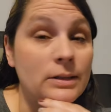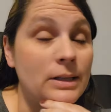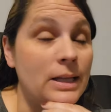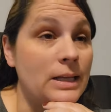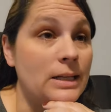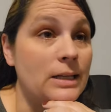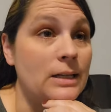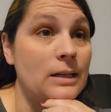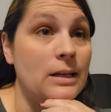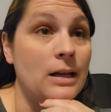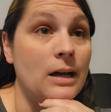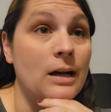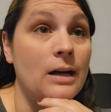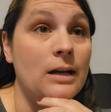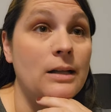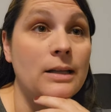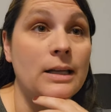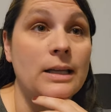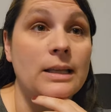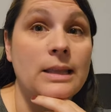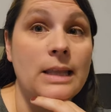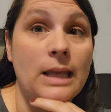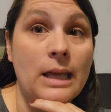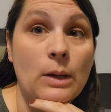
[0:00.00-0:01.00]
They did not,
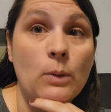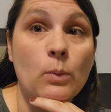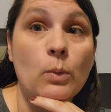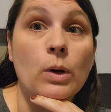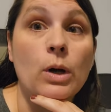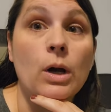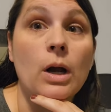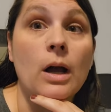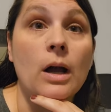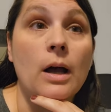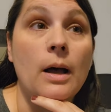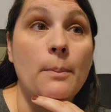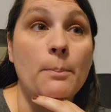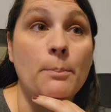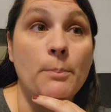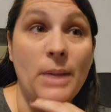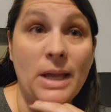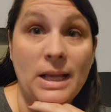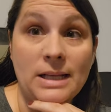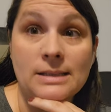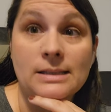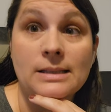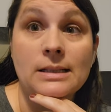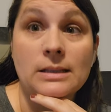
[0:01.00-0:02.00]
like, they were
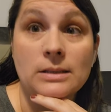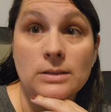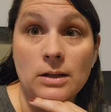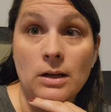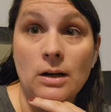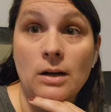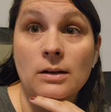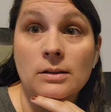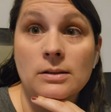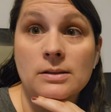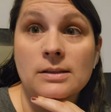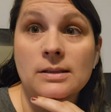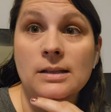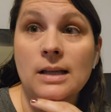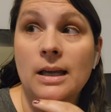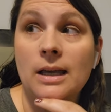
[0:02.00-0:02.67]
amazing dogs.